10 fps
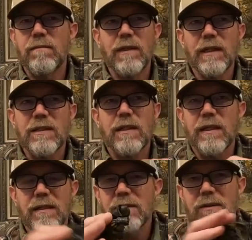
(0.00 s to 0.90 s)

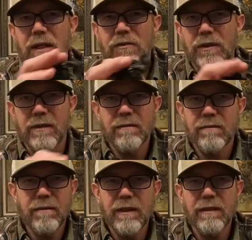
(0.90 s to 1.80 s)
listening session,
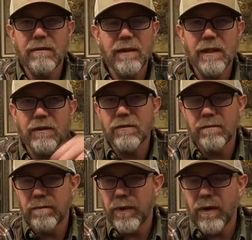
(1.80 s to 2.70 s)
the next
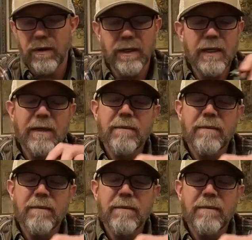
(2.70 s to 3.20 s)
part,